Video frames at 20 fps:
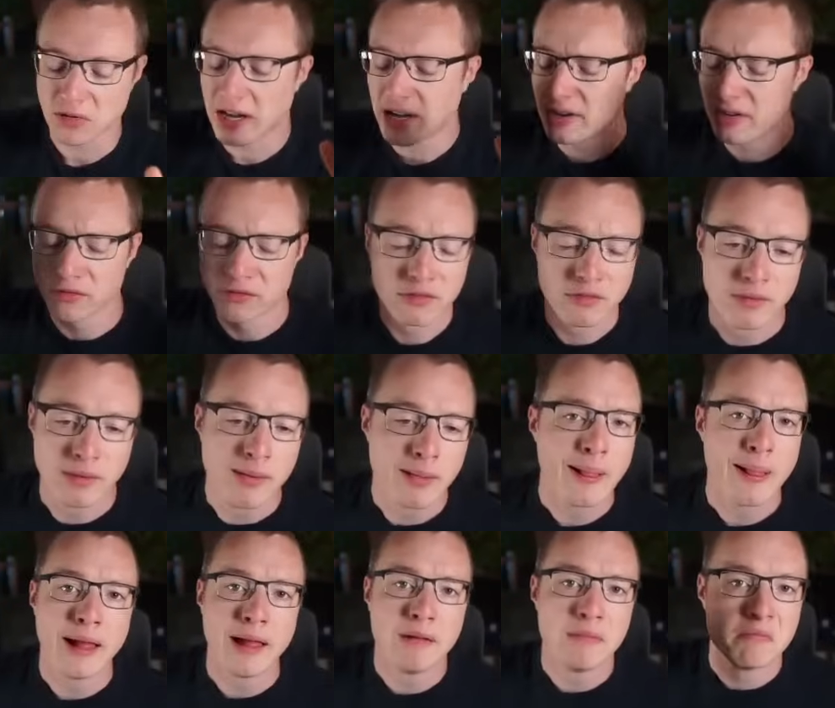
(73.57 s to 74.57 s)
kind of
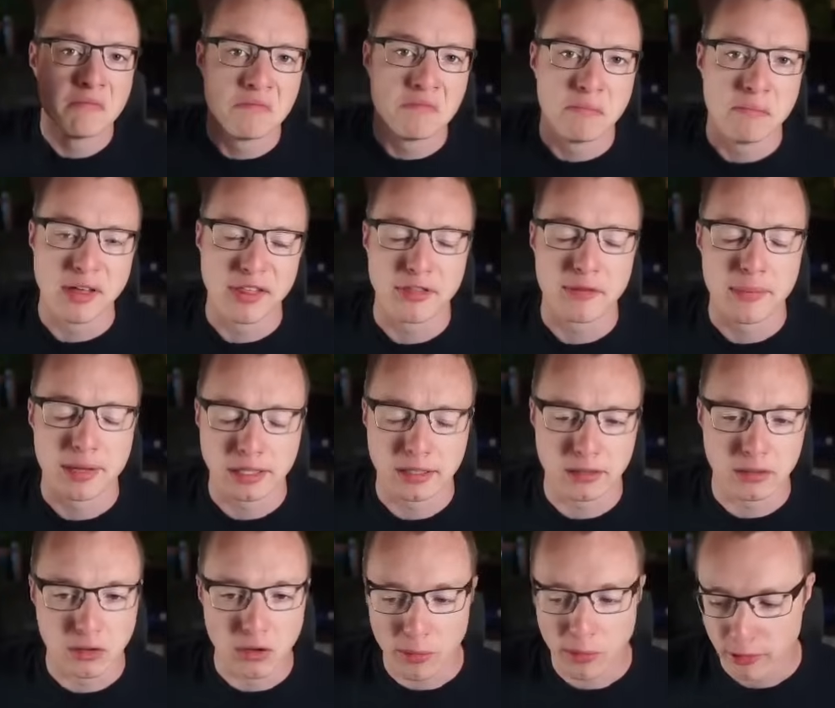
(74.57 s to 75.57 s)

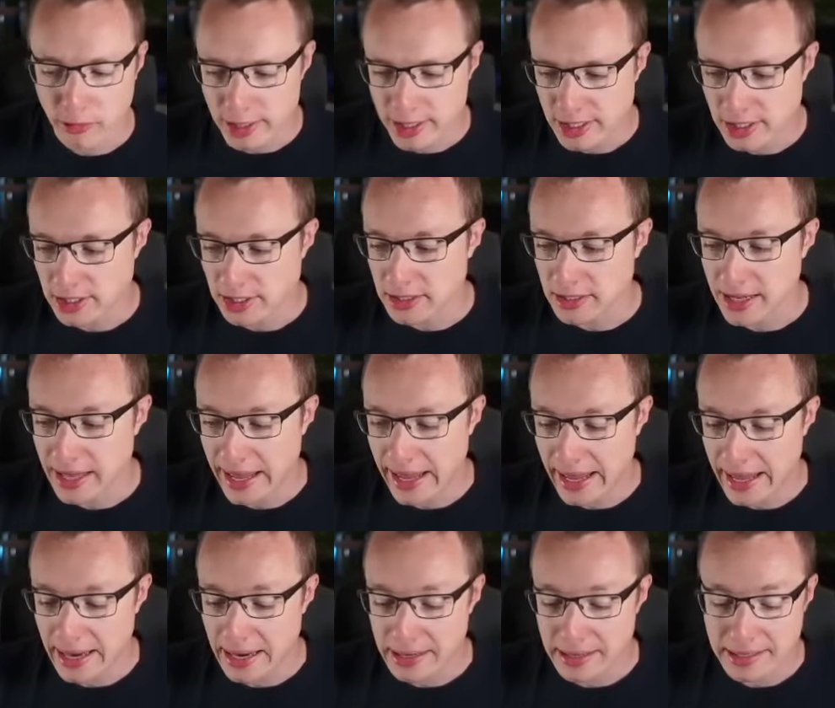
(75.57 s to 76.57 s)
mathematical operation
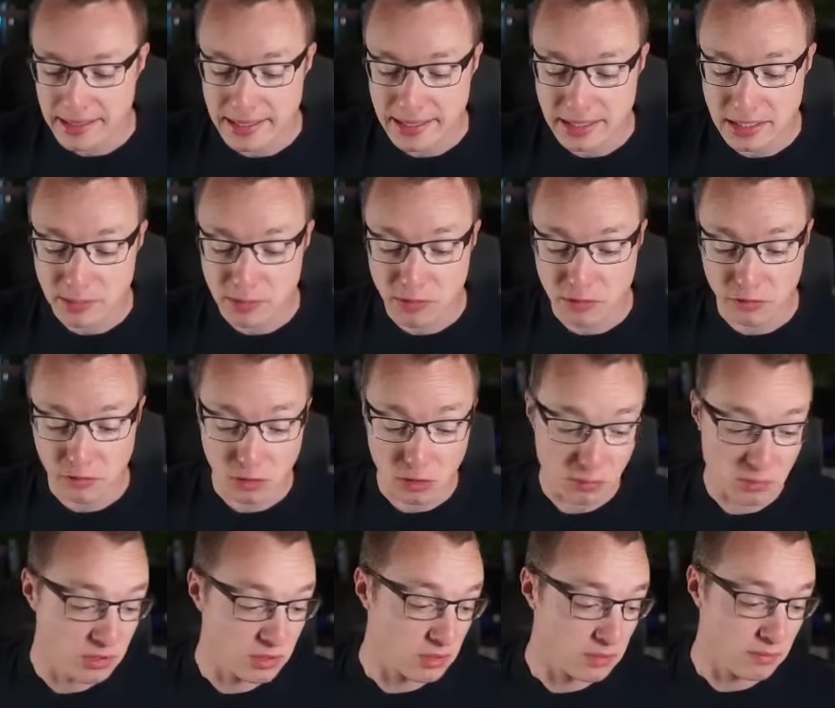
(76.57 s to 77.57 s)
and it's
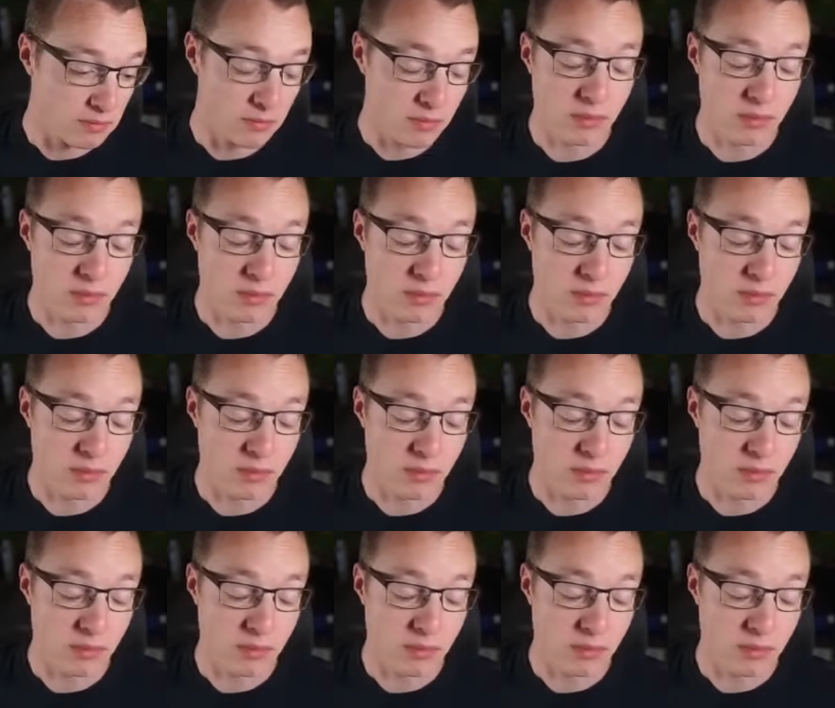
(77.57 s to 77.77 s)
performed